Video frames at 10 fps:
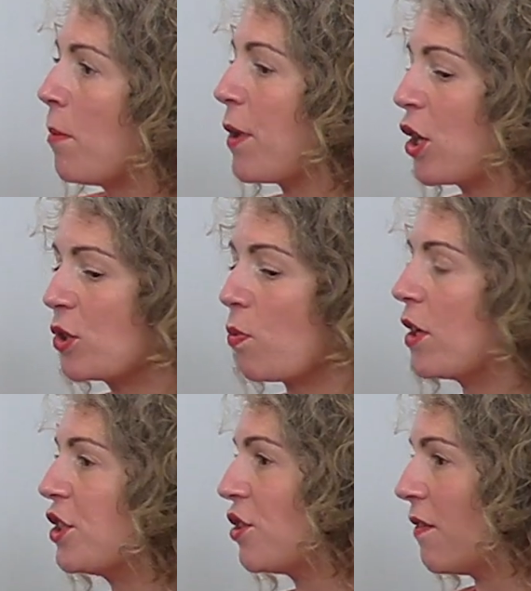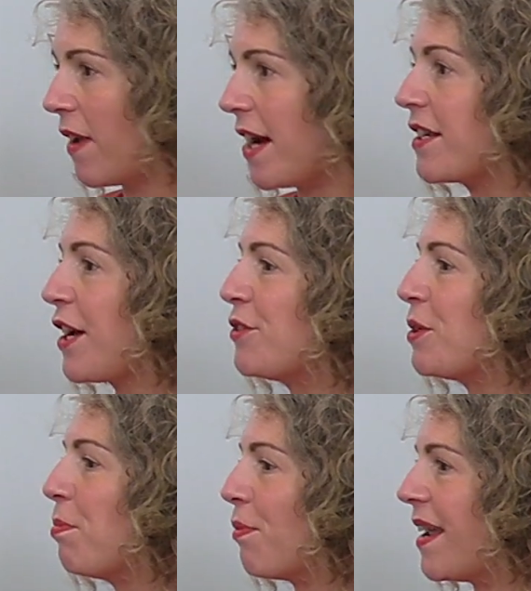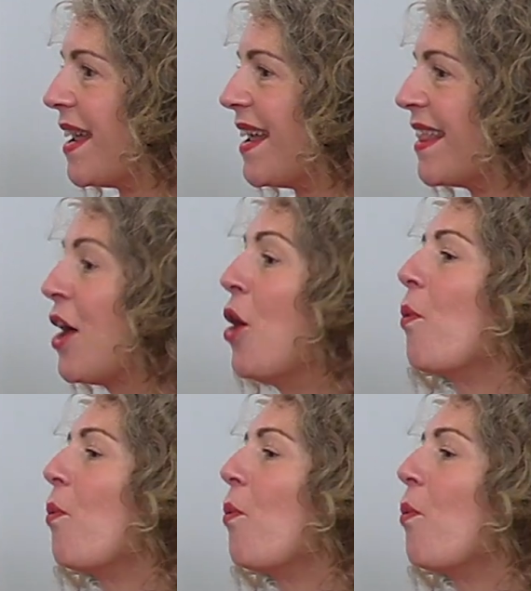because once you've learned how to breathe,